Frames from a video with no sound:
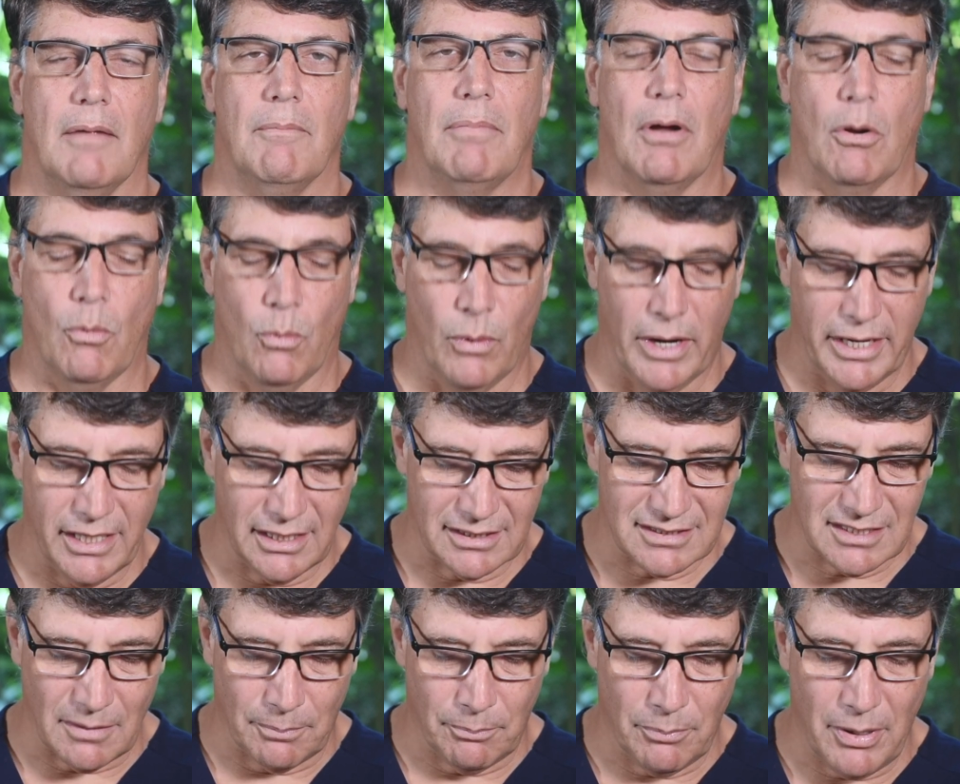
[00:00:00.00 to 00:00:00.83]
But when
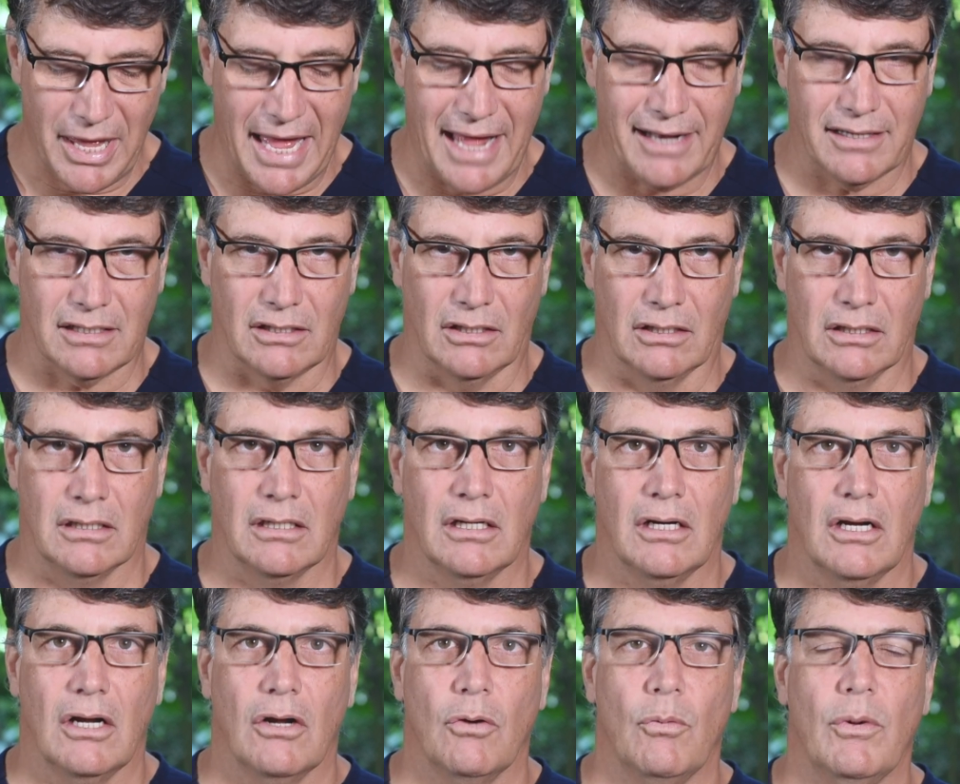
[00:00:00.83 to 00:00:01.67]
it's a pattern,
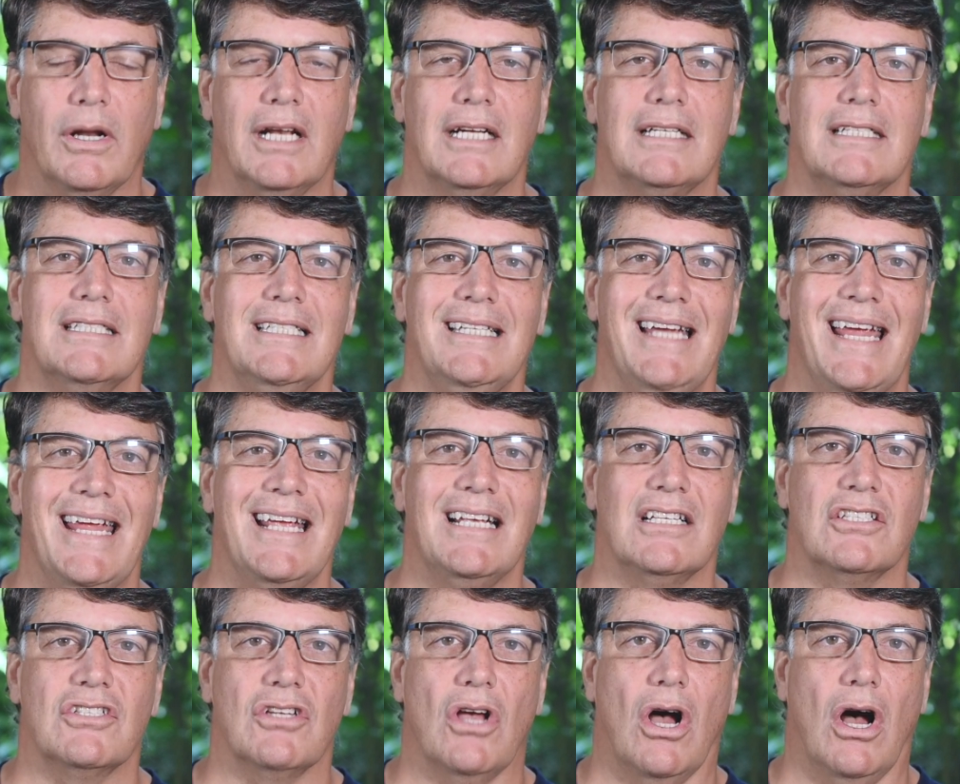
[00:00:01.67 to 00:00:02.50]
when it
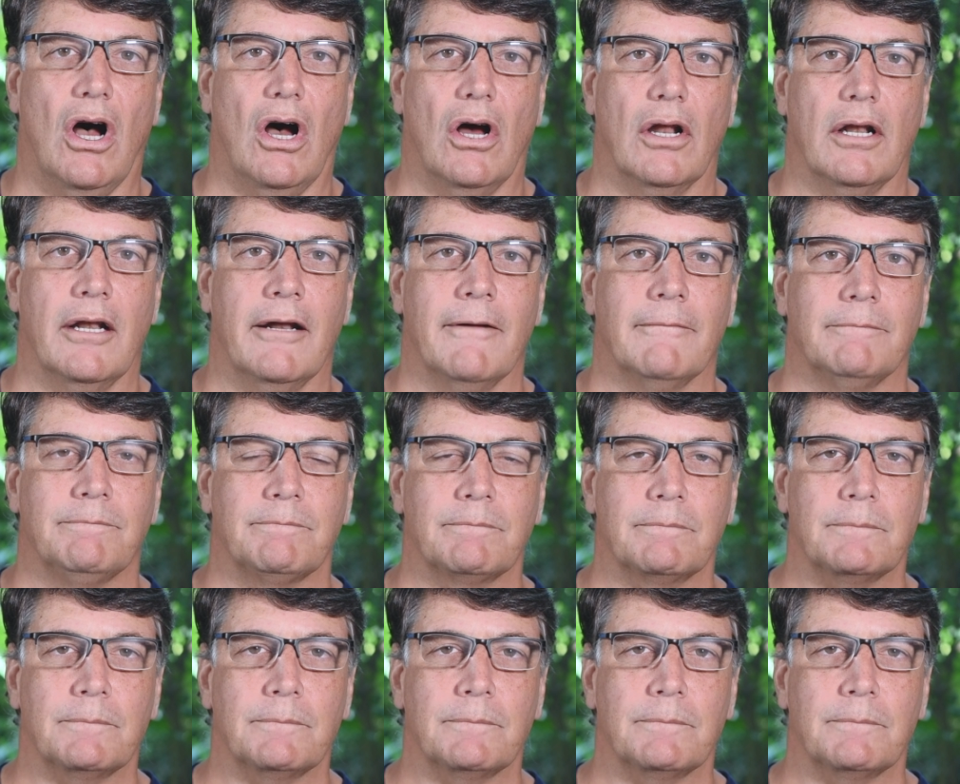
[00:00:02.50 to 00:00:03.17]
takes on